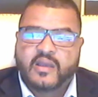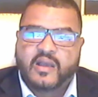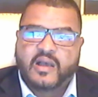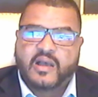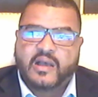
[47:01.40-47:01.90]

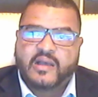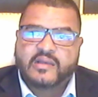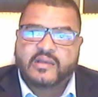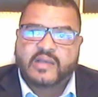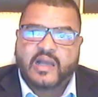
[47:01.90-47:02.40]

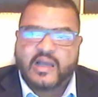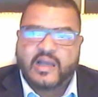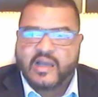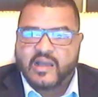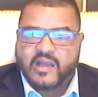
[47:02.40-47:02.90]

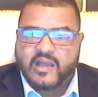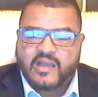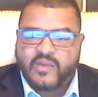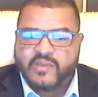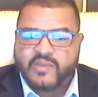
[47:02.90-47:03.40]

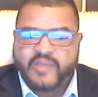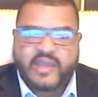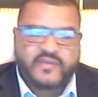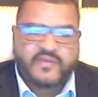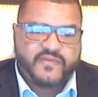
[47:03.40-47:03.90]
I went
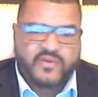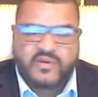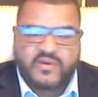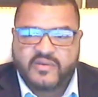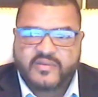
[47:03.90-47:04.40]
back and
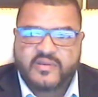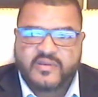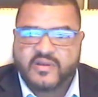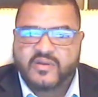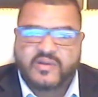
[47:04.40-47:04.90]
forth,
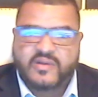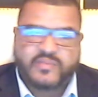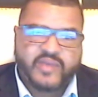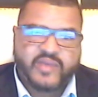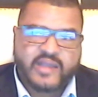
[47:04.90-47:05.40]
I
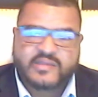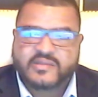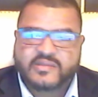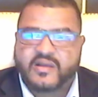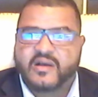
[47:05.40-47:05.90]

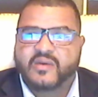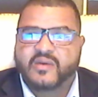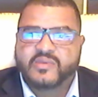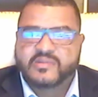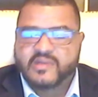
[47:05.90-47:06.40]
practiced
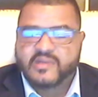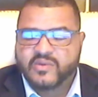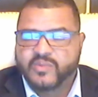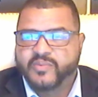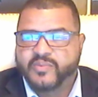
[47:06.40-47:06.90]
law with a
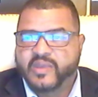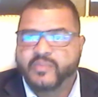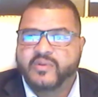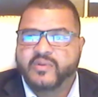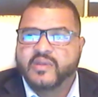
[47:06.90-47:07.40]
group of
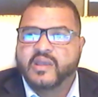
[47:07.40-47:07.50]
people.